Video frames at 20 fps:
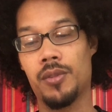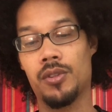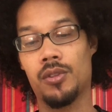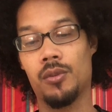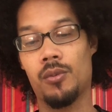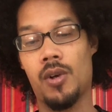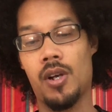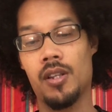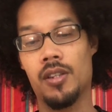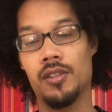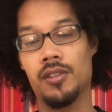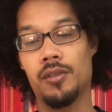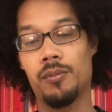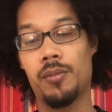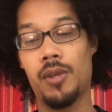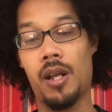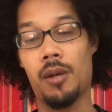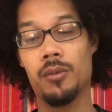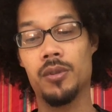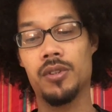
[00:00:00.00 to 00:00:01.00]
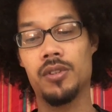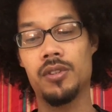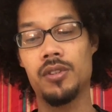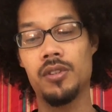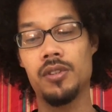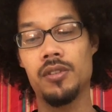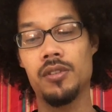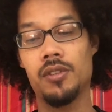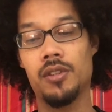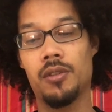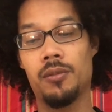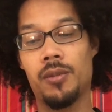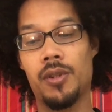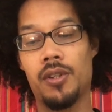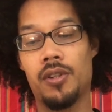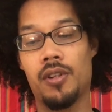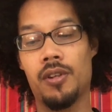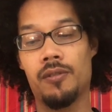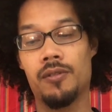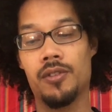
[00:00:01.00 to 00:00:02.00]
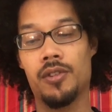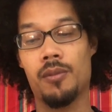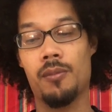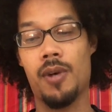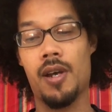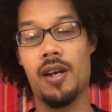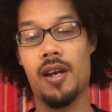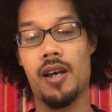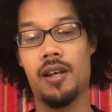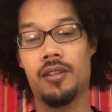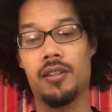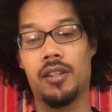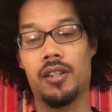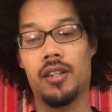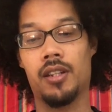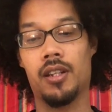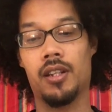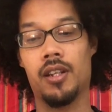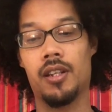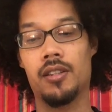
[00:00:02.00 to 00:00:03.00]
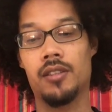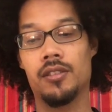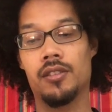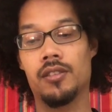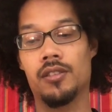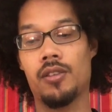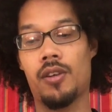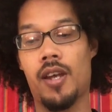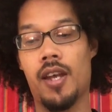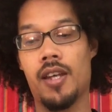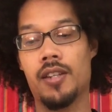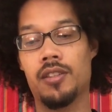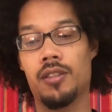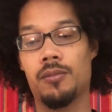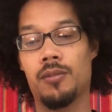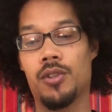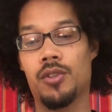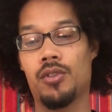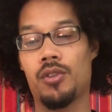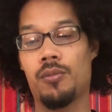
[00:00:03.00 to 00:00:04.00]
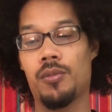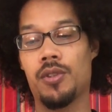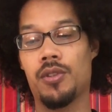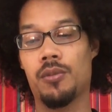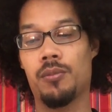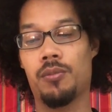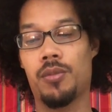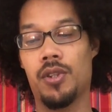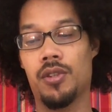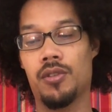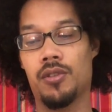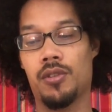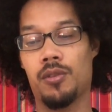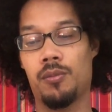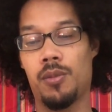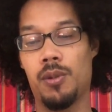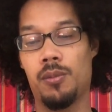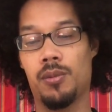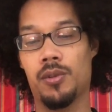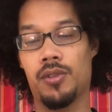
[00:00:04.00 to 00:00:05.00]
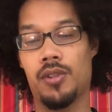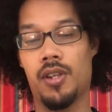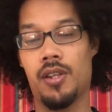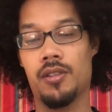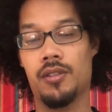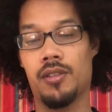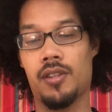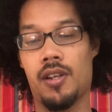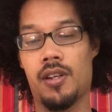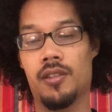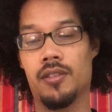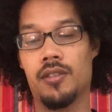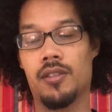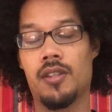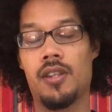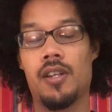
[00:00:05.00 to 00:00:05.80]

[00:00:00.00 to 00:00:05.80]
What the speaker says: Mr. Wallace, but I was still a little bit nervous about how to get it cut, so I asked him to show me some pictures of people's hairstyles.